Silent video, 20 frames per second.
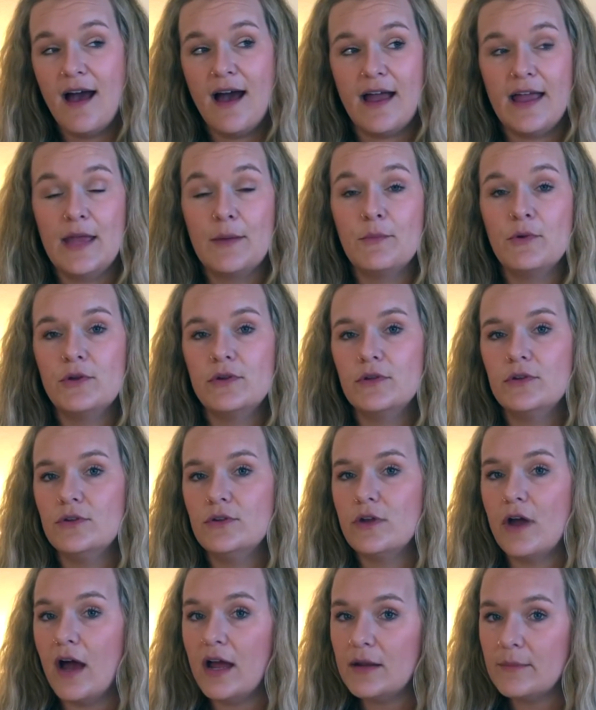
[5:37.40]
I am
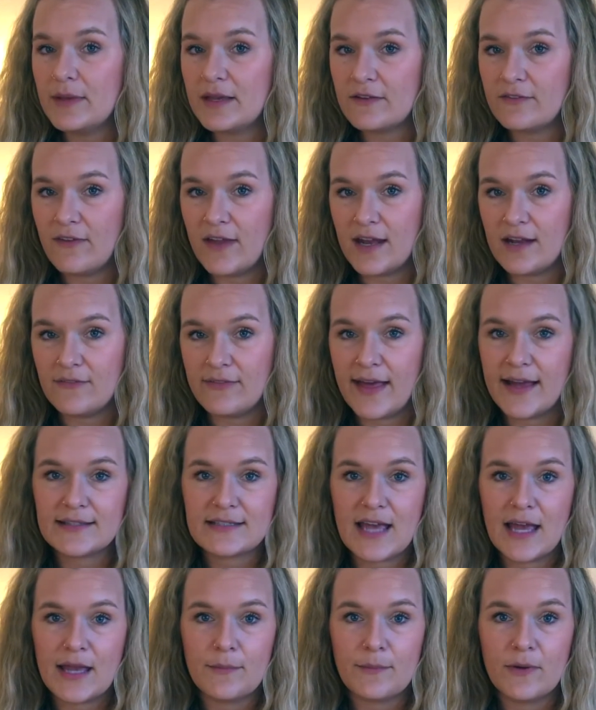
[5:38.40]
not a big fan of that
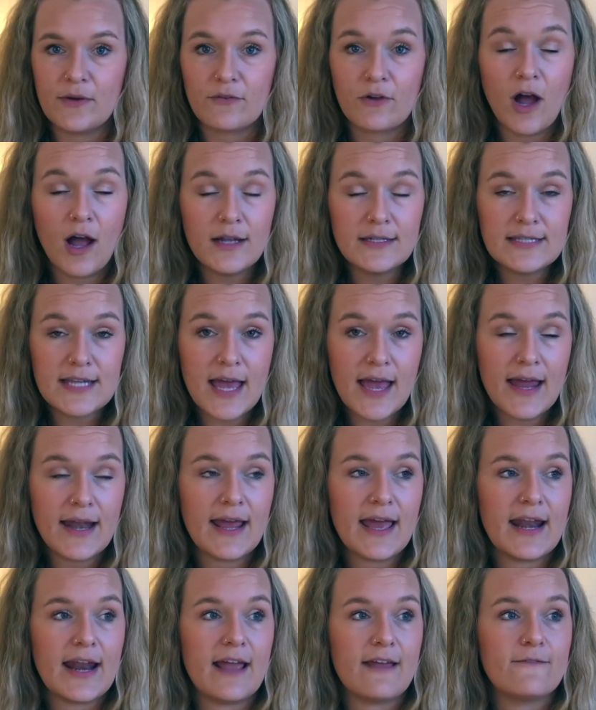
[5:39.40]
type of content,
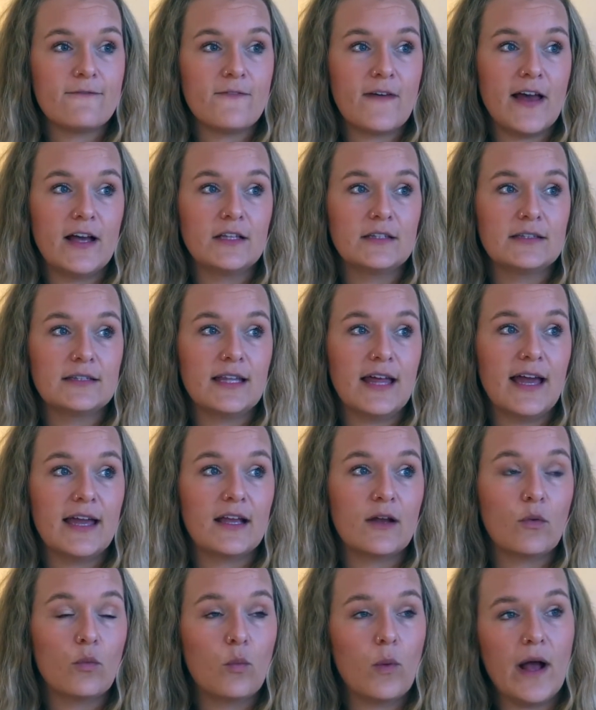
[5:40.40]
and I felt like
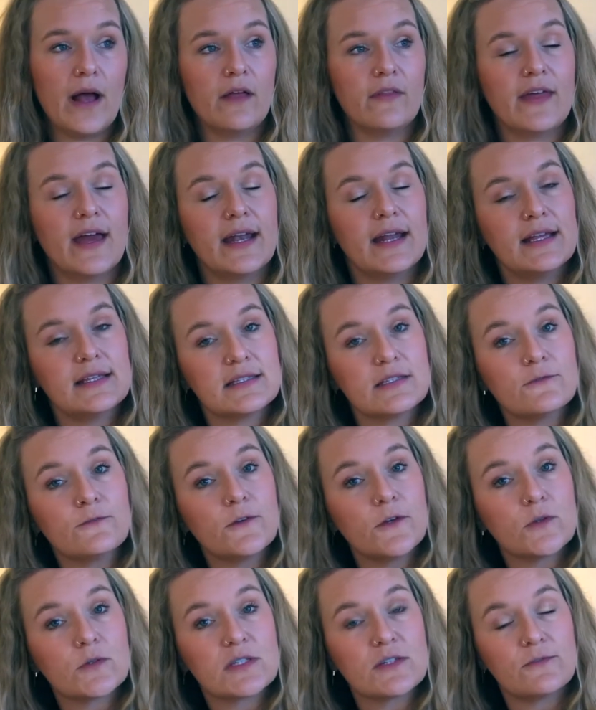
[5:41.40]
while that is
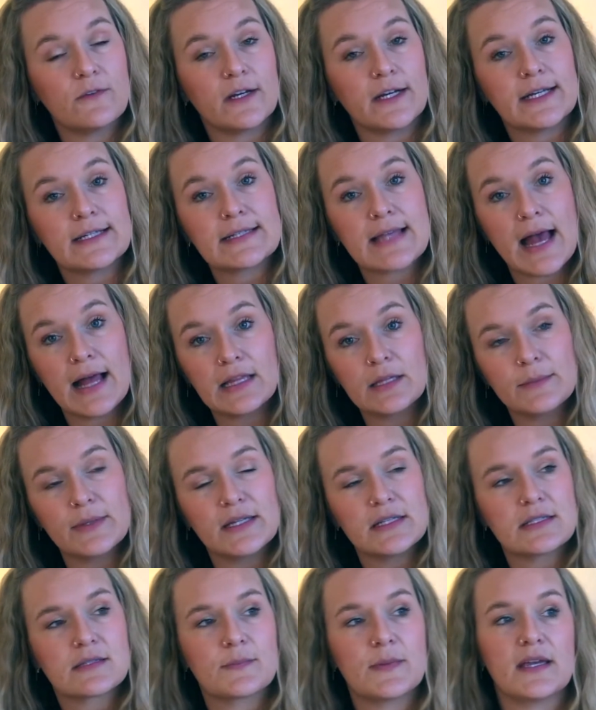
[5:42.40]
infused in various
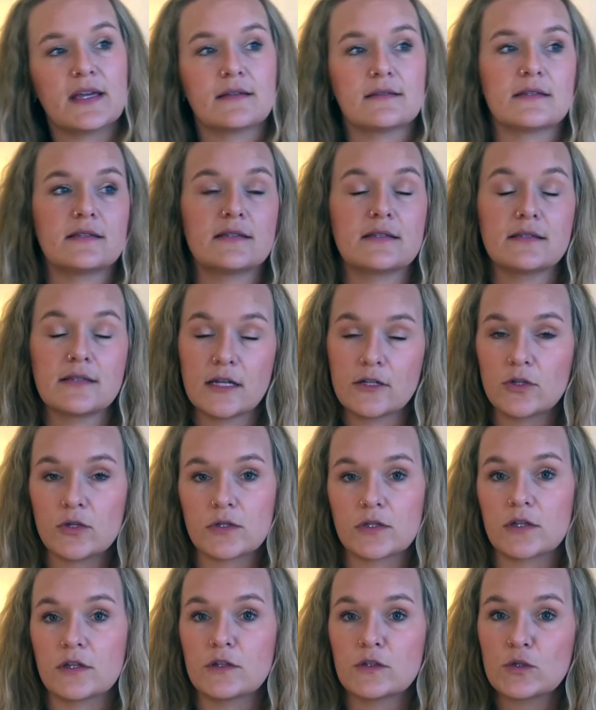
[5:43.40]
elements because it's essential
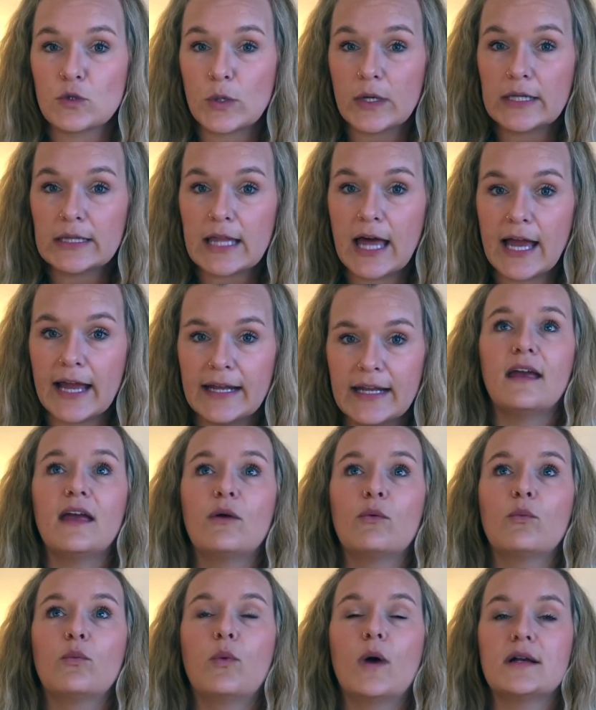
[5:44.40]
to the storyline,
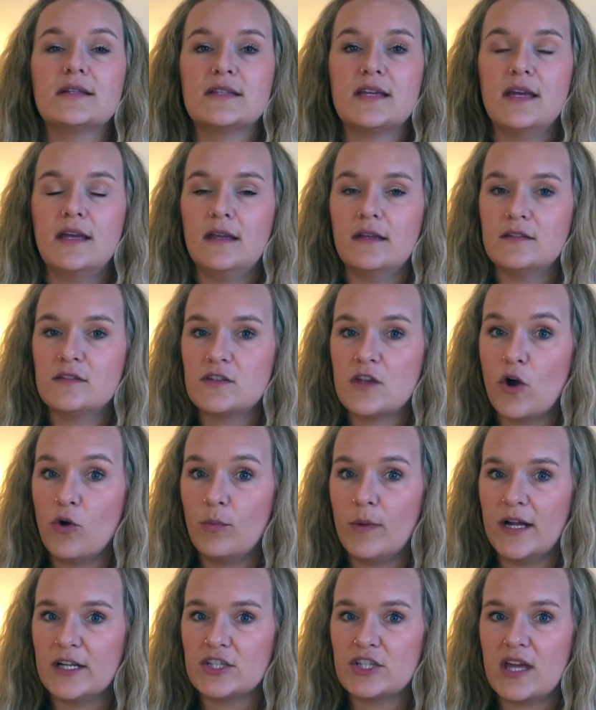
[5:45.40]
it wasn't so
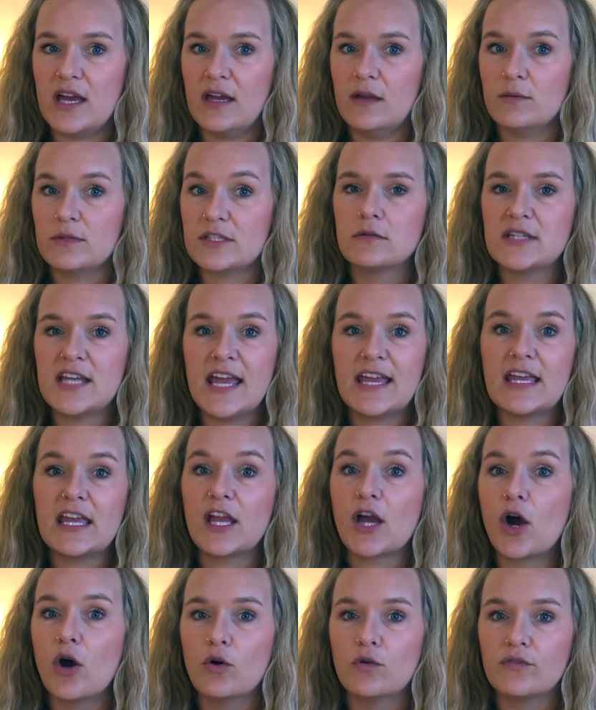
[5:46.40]
much that it was taking
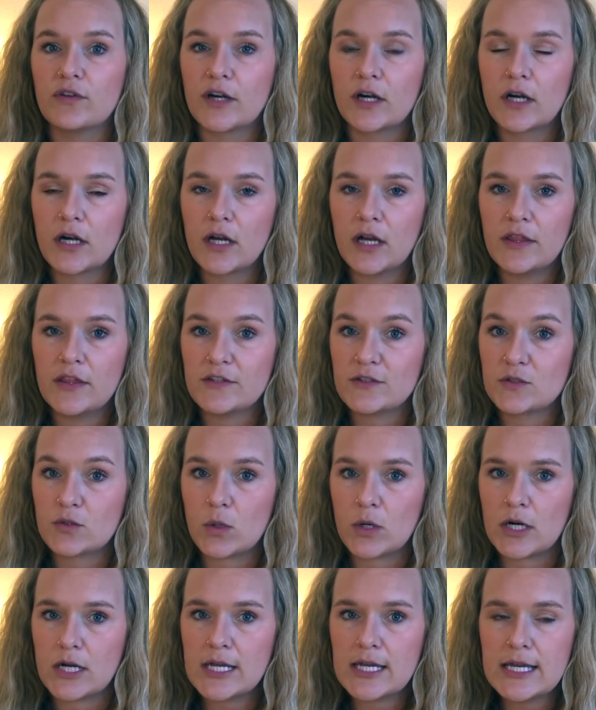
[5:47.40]
over the
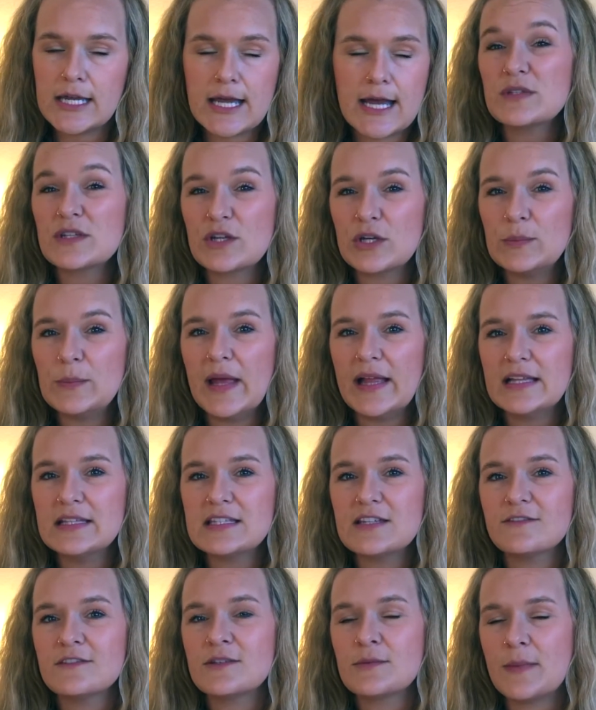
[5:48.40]
story. It was a good balance
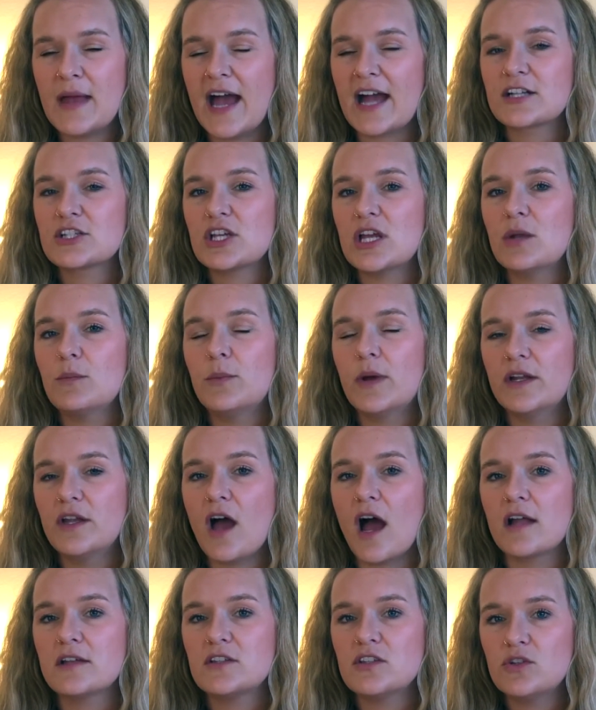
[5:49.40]
of some action, but
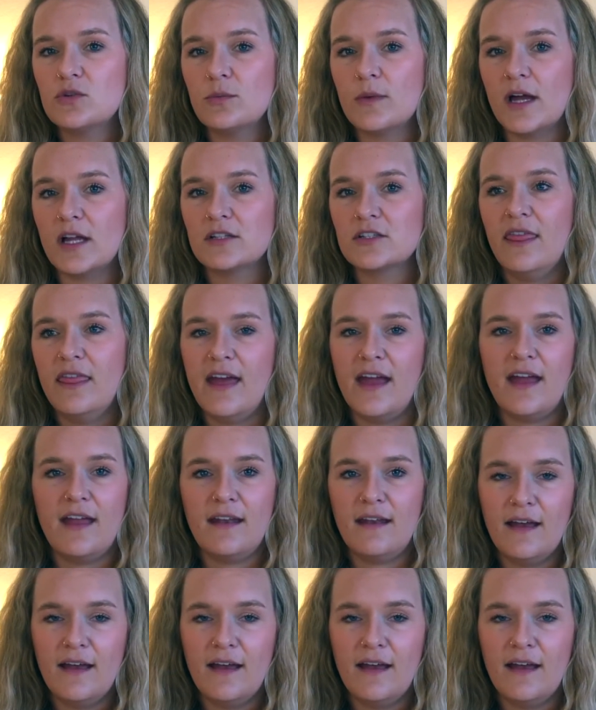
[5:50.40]
not too much that